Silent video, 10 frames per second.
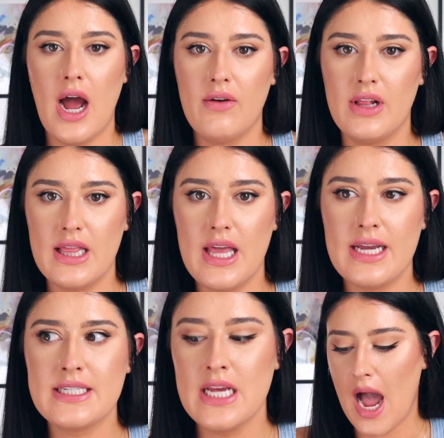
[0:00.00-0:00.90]
I really
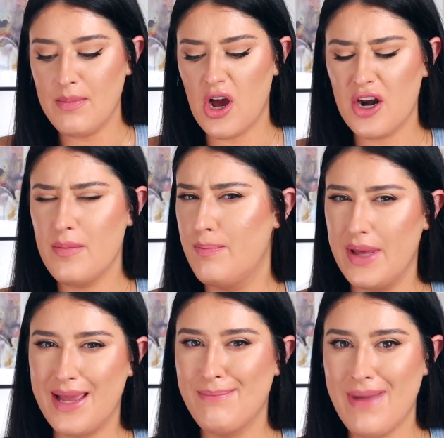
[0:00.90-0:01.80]
liked. I'm not a
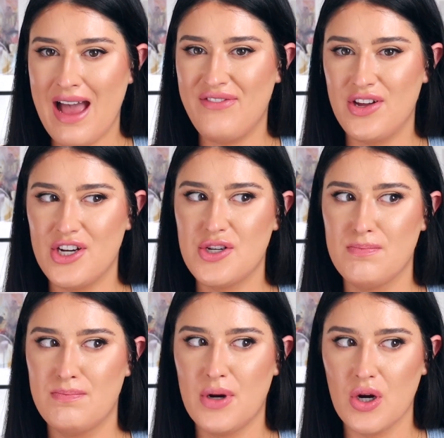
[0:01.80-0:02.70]
big matte
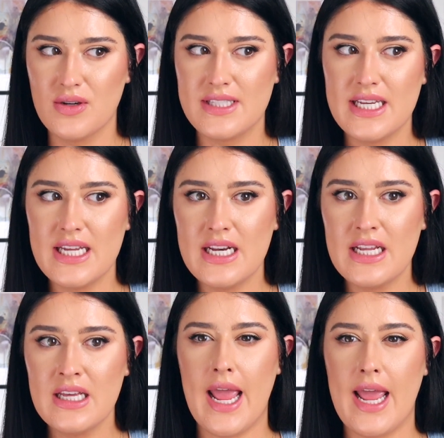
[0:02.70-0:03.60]
foundation person,
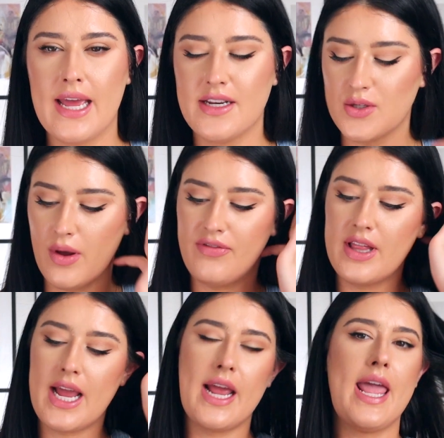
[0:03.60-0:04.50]
and so I feel
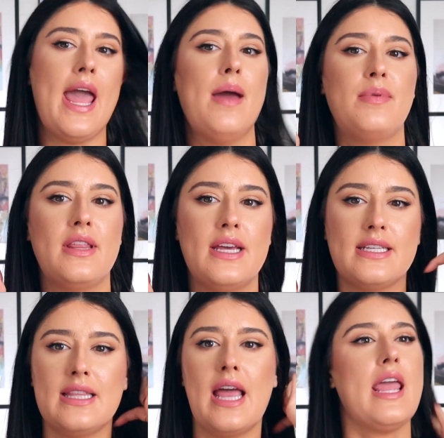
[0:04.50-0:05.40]
like I kept
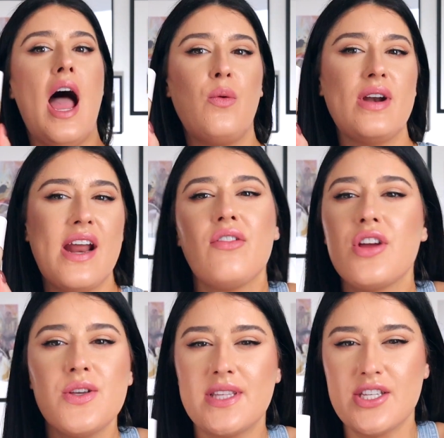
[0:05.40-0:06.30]
this, like I would never
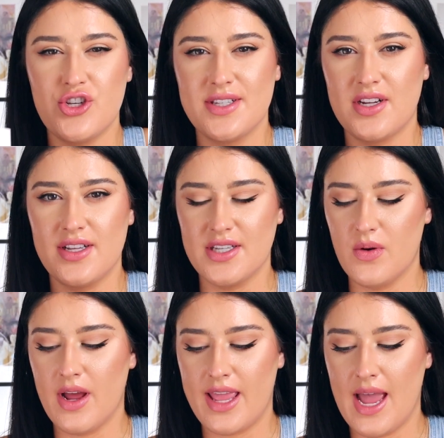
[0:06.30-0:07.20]
use this just on its own.
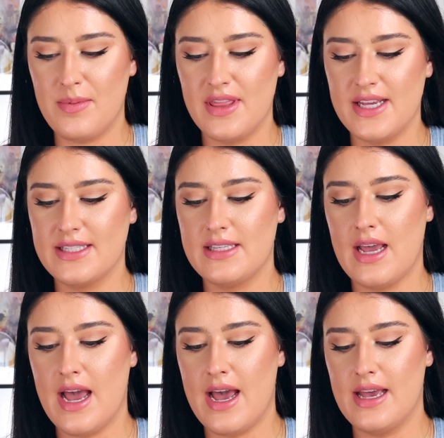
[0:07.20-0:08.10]
I kept this
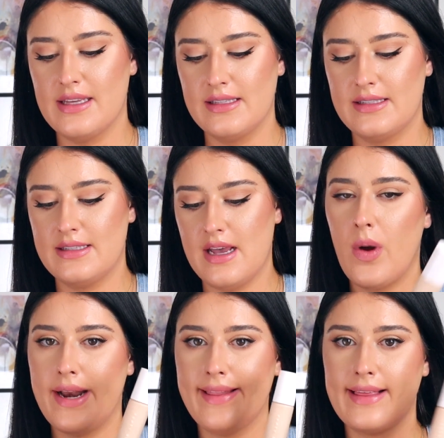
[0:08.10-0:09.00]
as a
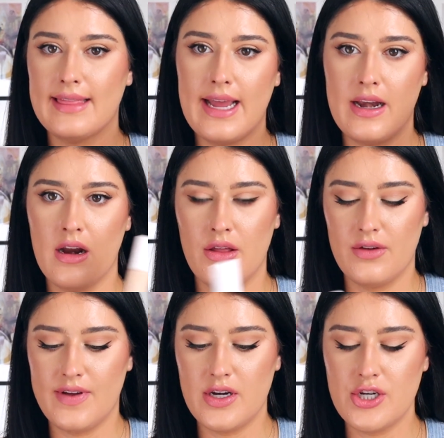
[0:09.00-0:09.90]
way to like lighten other
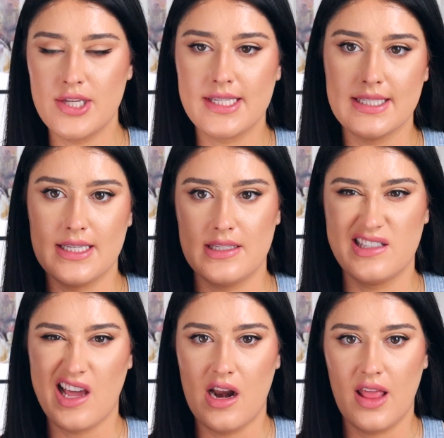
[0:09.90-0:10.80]
foundations because this is
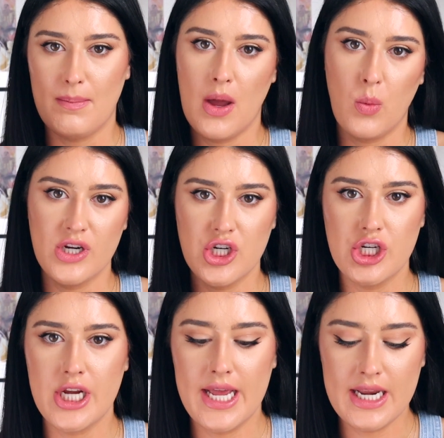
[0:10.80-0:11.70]
kind of like my winter
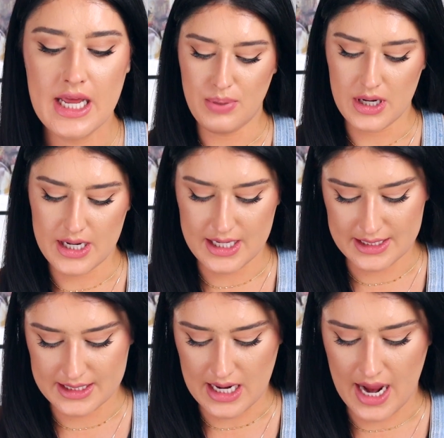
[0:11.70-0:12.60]
shade,
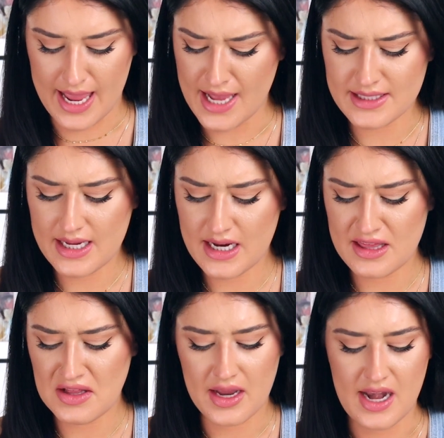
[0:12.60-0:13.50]
but I can't say
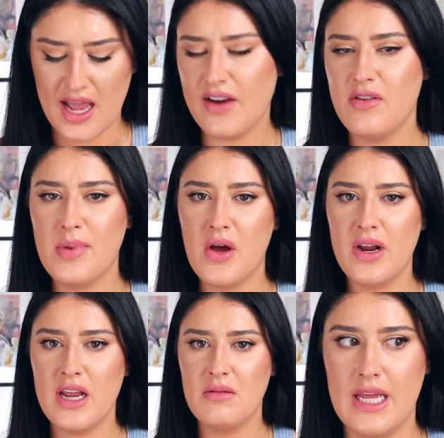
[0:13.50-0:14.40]
anything like negative about
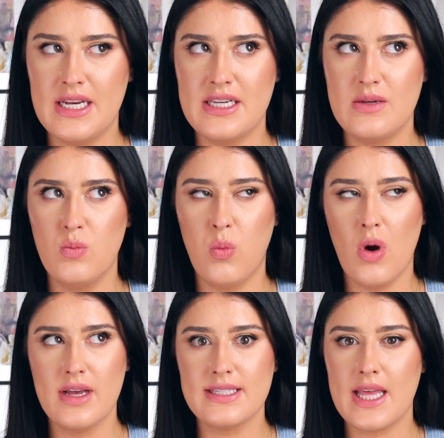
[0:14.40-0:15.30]
it. It
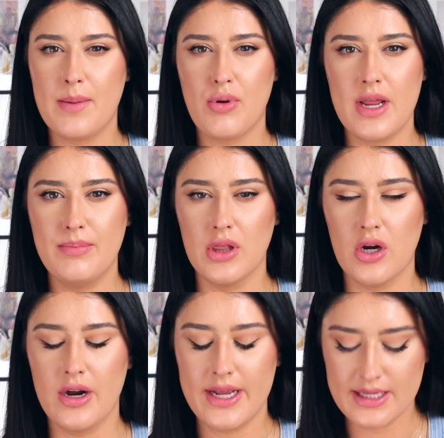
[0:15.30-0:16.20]
was like pretty
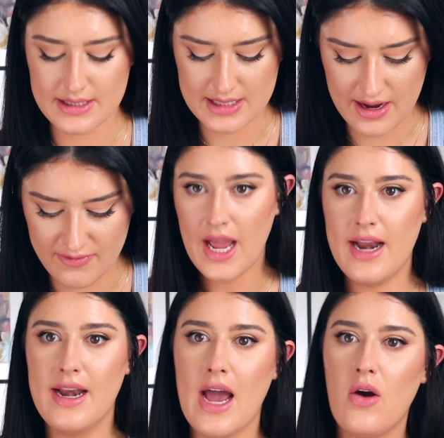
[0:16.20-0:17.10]
blurring and stuff,
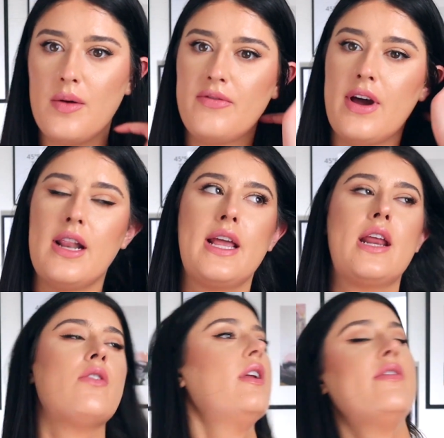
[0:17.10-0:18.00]
and now I'm finally
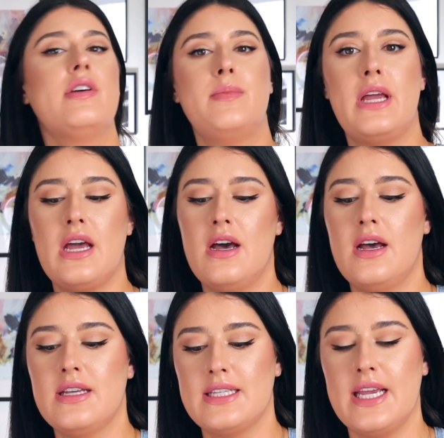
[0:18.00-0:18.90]
getting rid of it
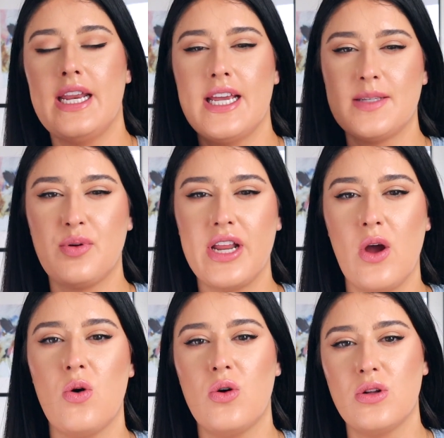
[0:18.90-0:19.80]
because it is pretty
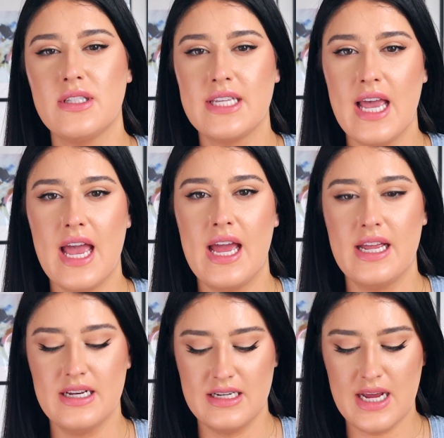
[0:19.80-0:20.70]
old
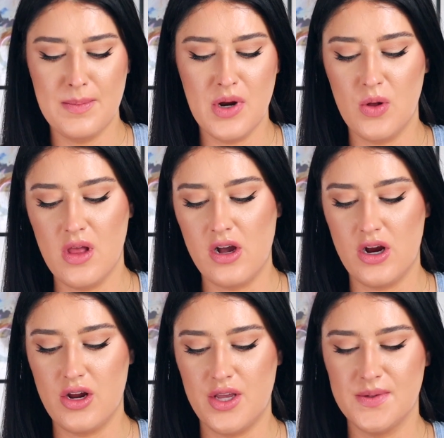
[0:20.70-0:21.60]
and I'm no
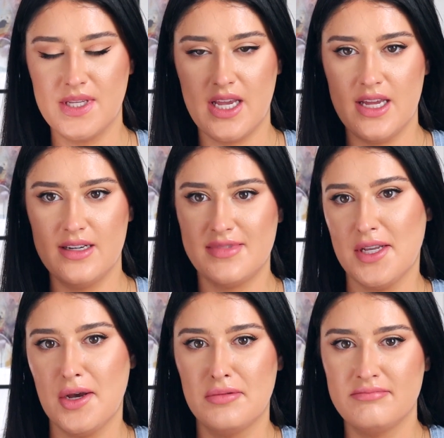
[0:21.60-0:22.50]
longer using it,
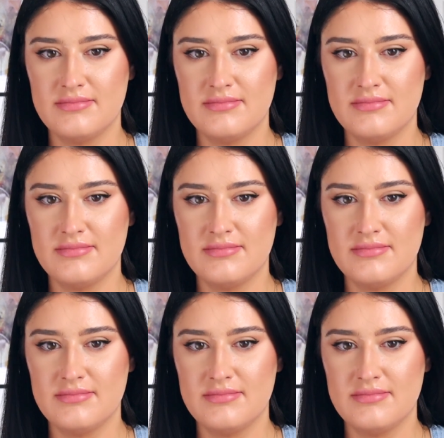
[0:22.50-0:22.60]
so.